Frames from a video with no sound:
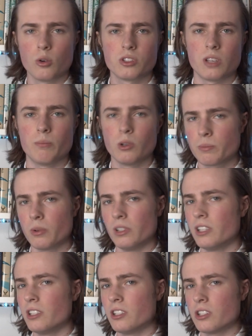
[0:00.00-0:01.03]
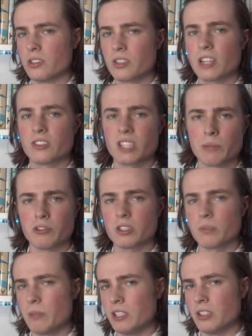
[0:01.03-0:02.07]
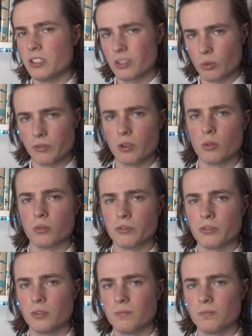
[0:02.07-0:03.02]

causing multiple lineages and separate species to evolve.